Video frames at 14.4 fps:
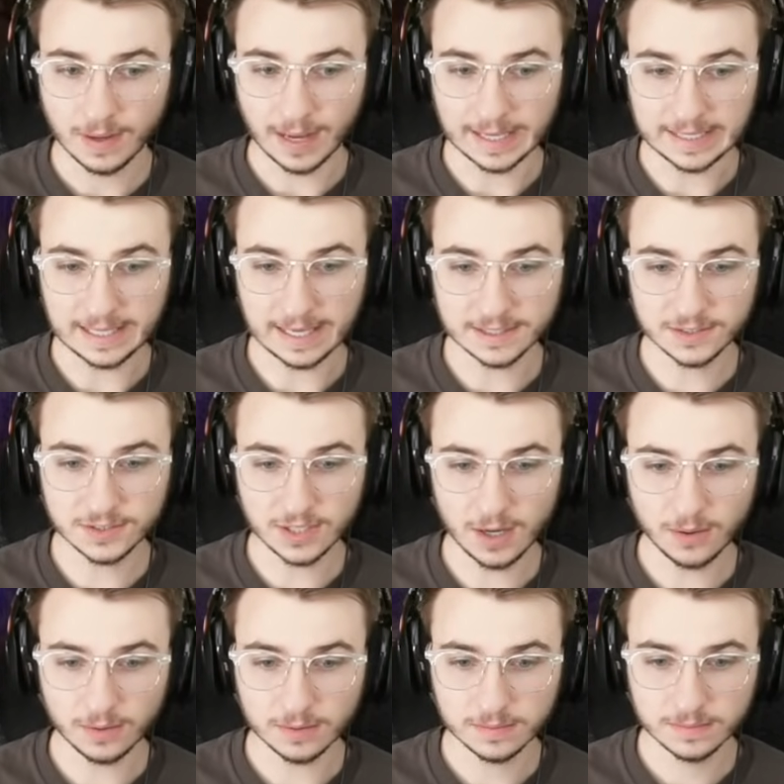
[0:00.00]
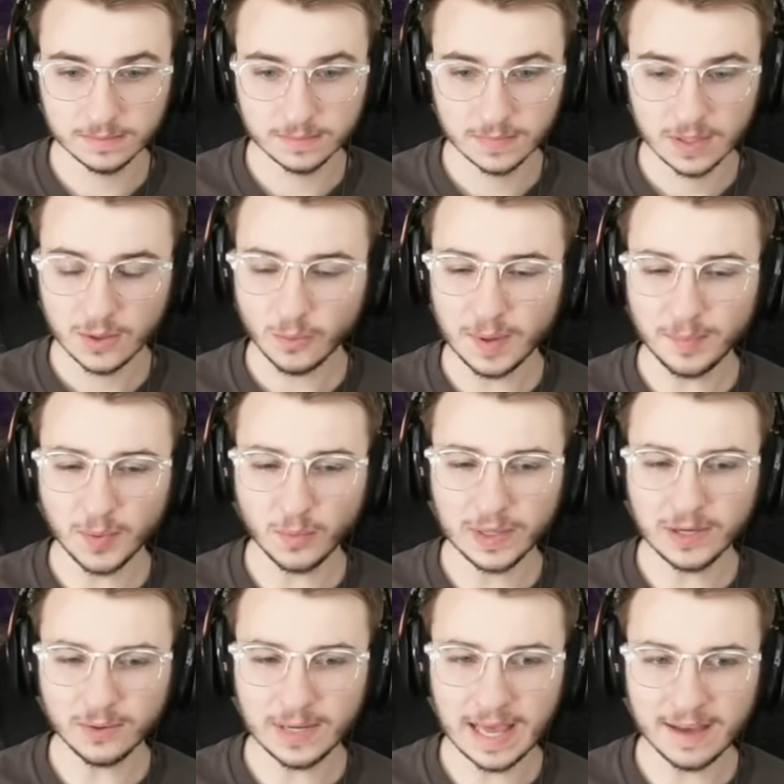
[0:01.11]
I guess so. Wait, but we
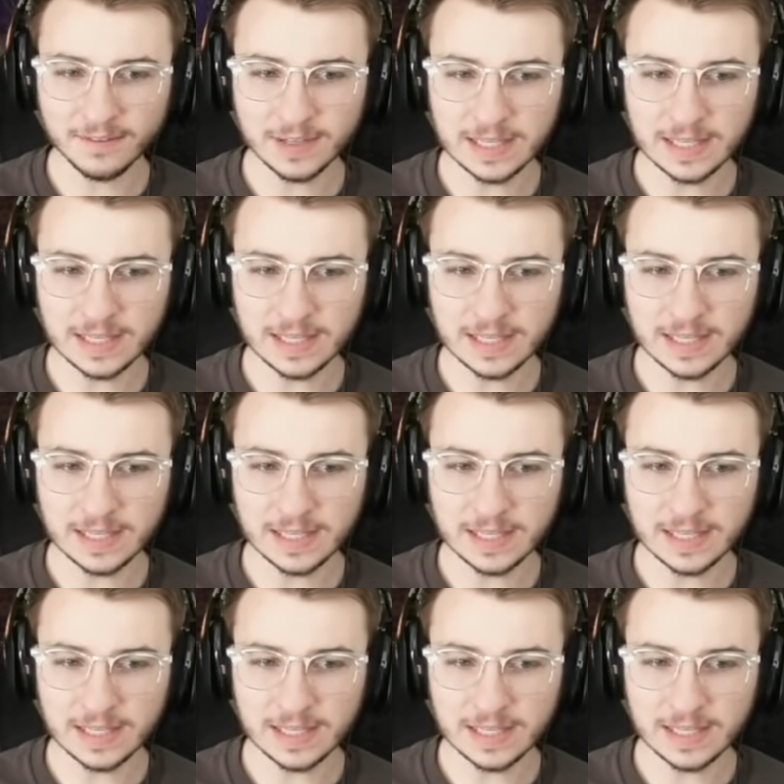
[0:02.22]
don't have